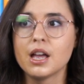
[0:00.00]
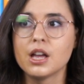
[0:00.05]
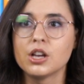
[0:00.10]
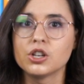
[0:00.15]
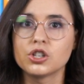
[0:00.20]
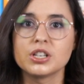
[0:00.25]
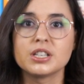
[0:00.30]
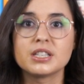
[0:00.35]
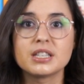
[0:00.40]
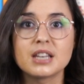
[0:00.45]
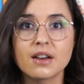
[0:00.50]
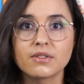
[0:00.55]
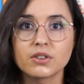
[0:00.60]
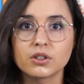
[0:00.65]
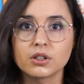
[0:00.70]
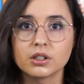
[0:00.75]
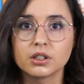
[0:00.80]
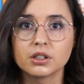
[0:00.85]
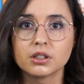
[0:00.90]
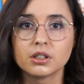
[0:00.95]
she's
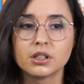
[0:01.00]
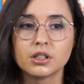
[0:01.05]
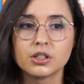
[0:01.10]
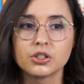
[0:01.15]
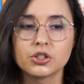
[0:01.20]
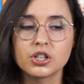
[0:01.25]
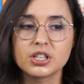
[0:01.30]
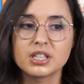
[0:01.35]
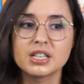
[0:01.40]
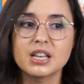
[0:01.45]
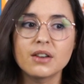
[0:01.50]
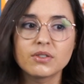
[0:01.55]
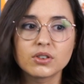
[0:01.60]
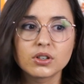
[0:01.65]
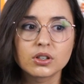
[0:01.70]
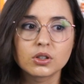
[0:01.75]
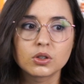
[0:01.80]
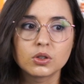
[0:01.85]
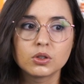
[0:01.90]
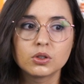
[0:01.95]

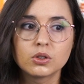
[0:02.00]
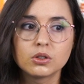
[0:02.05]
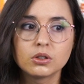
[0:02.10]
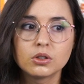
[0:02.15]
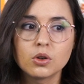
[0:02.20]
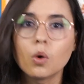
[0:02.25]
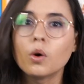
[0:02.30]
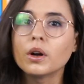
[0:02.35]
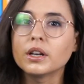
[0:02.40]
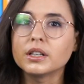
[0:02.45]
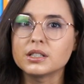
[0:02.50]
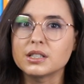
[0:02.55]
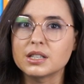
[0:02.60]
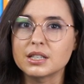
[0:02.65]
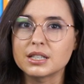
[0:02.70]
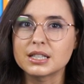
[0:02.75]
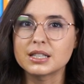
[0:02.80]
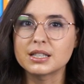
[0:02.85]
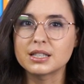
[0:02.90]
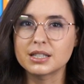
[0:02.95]
never going
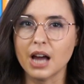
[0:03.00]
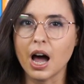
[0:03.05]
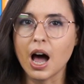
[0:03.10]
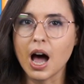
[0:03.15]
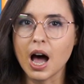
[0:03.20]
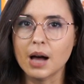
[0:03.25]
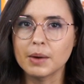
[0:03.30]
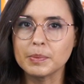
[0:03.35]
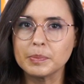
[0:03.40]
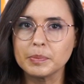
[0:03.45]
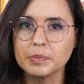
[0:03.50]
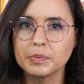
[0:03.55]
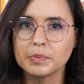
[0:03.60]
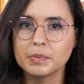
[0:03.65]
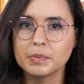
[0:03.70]
to stop